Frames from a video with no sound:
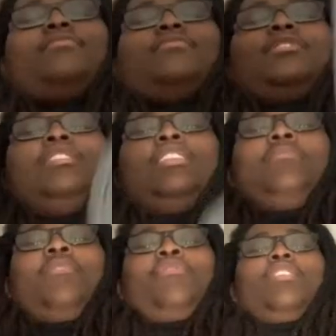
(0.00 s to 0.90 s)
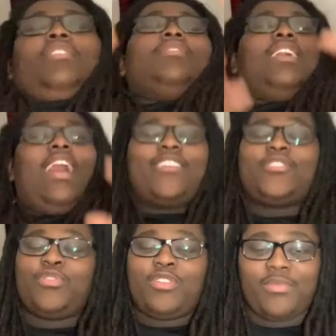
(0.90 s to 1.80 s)
Look at my feet. I
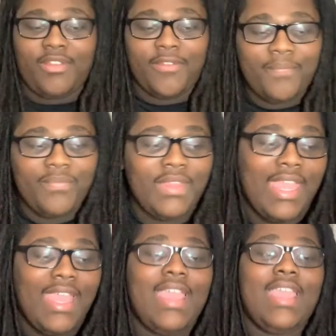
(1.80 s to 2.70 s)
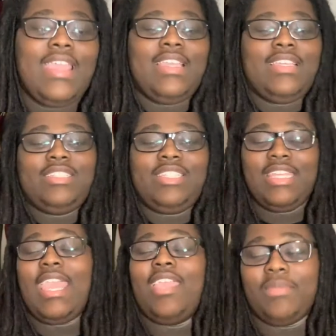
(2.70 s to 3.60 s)
swear, bro. She
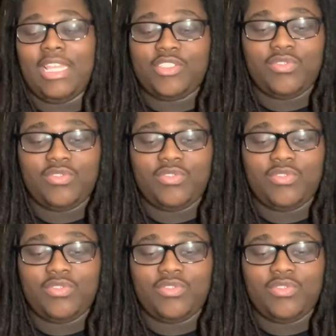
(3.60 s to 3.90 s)
came like